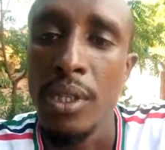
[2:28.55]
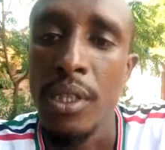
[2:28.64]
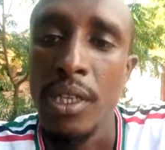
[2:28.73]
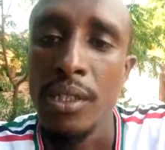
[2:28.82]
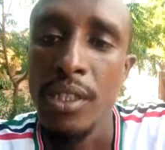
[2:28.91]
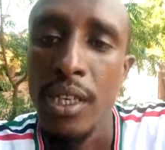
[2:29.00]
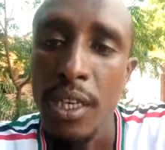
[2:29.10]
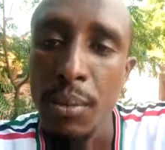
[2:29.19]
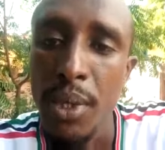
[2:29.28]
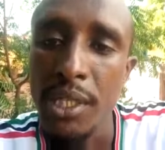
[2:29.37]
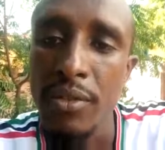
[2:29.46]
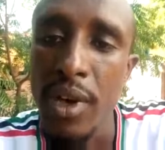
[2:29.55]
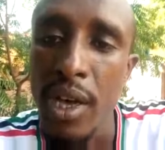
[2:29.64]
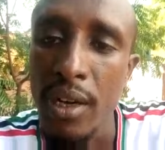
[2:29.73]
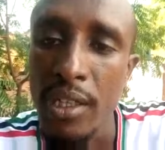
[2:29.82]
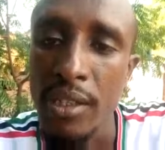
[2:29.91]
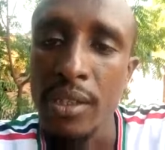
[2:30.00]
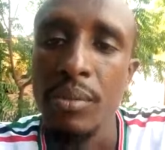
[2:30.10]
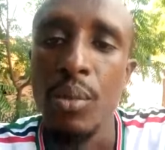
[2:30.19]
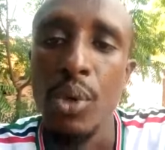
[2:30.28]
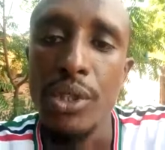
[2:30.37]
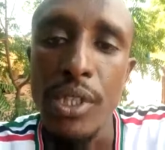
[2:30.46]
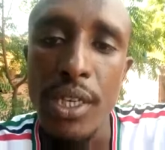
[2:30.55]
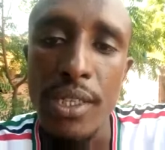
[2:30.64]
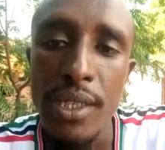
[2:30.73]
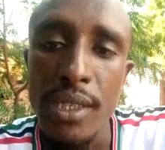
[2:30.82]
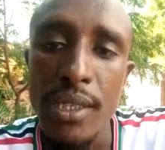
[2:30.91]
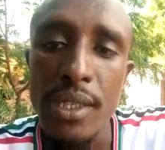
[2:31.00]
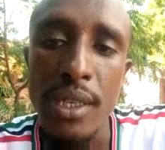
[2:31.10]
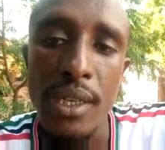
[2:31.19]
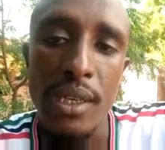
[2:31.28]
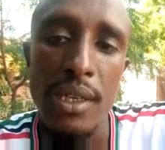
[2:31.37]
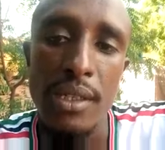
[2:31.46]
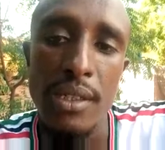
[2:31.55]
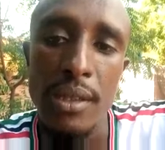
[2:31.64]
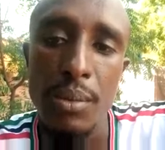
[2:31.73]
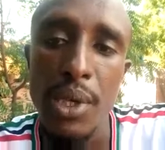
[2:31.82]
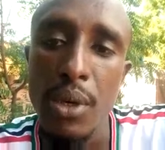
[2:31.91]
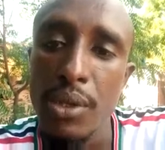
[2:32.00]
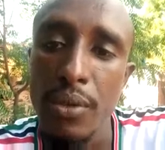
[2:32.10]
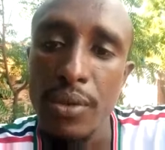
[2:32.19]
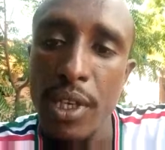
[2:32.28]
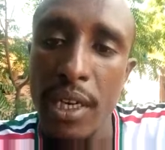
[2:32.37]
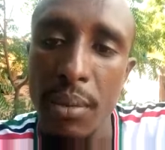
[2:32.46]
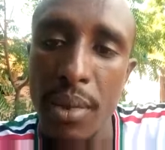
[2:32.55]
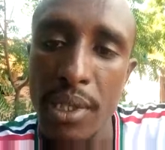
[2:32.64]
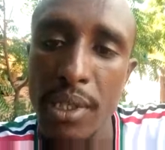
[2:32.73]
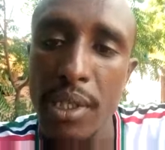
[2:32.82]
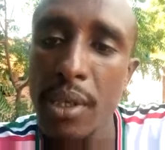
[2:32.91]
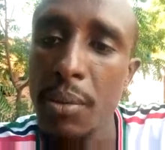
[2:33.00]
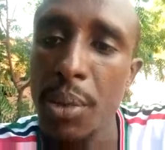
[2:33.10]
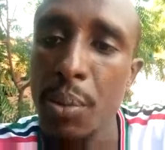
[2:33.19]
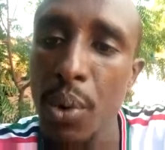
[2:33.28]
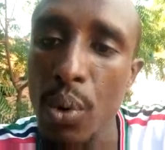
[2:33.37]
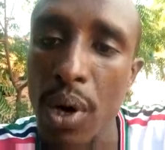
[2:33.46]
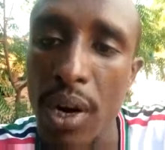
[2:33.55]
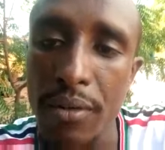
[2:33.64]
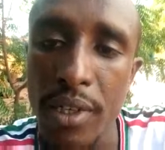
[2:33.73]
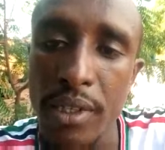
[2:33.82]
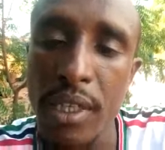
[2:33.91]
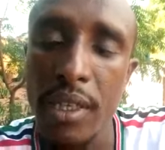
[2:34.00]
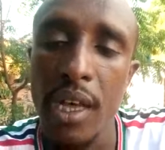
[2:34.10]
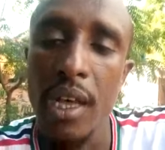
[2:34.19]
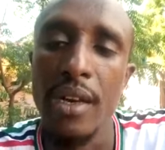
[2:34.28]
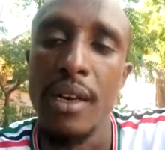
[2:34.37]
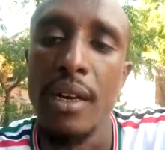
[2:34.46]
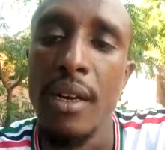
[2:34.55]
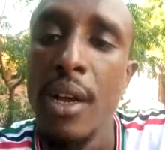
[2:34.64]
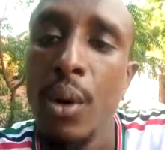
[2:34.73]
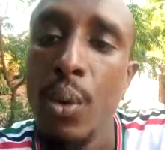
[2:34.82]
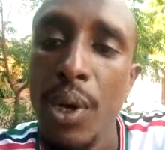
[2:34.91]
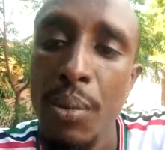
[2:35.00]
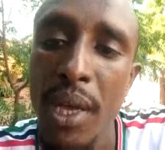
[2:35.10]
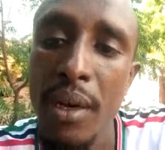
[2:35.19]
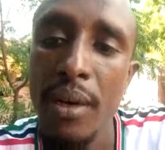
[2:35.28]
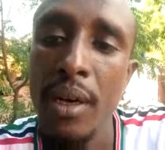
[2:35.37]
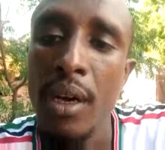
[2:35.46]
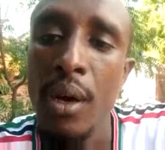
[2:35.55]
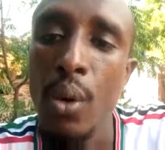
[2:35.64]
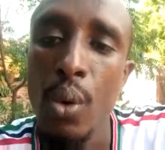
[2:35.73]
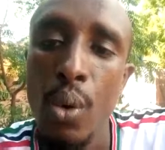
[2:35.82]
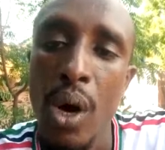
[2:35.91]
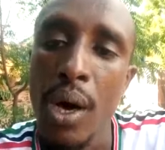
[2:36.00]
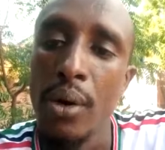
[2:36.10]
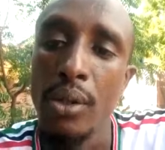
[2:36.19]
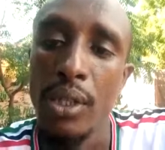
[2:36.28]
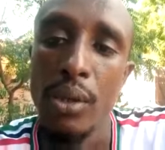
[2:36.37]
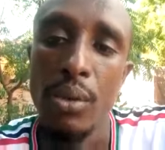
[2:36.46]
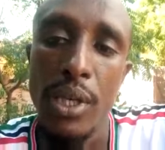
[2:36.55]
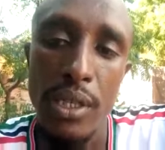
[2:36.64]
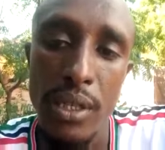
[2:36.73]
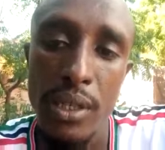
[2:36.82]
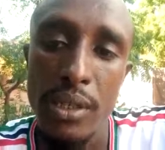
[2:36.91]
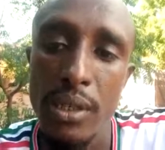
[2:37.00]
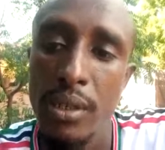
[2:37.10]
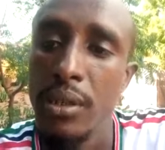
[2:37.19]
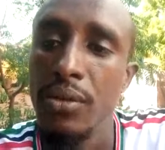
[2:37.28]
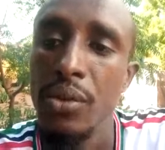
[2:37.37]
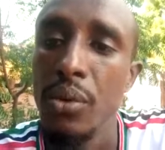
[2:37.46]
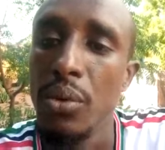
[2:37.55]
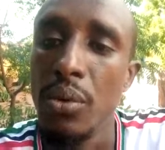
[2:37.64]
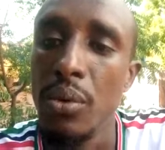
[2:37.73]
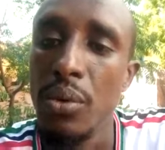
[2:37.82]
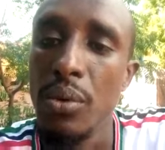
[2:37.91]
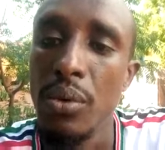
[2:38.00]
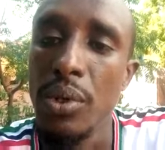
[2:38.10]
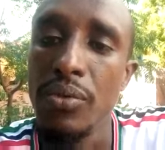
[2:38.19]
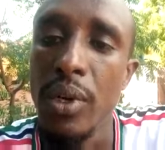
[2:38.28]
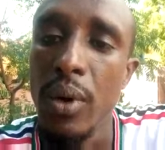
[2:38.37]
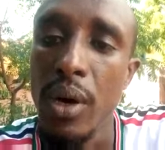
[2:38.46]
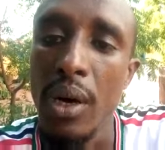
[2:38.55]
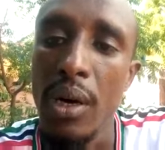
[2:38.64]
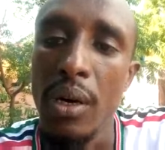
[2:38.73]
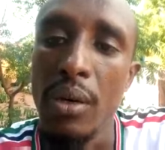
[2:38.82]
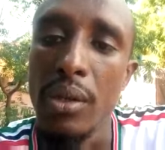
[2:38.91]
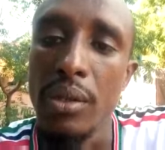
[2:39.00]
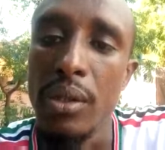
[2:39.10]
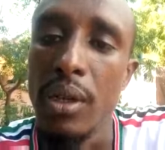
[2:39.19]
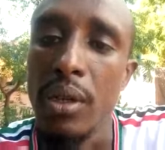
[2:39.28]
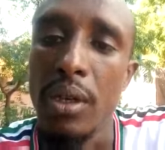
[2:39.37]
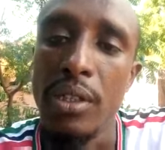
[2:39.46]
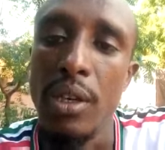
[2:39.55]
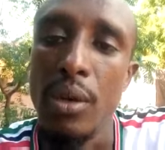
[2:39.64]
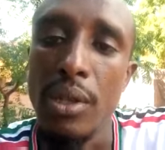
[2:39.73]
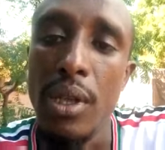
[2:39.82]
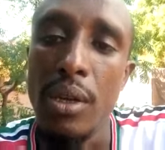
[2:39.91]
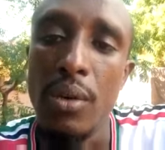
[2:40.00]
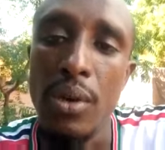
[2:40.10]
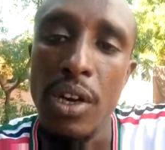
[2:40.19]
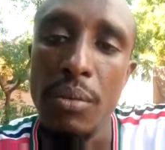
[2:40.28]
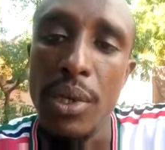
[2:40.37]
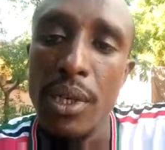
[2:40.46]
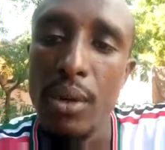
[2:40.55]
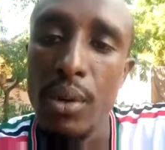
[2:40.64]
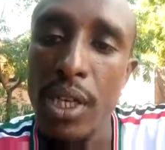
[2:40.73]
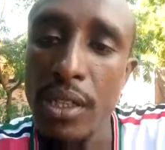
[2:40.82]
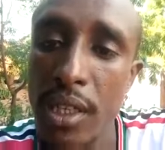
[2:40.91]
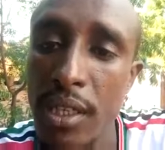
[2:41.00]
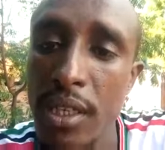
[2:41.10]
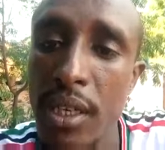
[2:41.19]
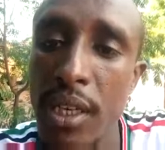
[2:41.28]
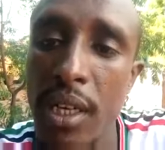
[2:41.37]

There's gender-based violence. Most cases, because of gender-based, people who are affected are women who are not educated. If they could have been educated,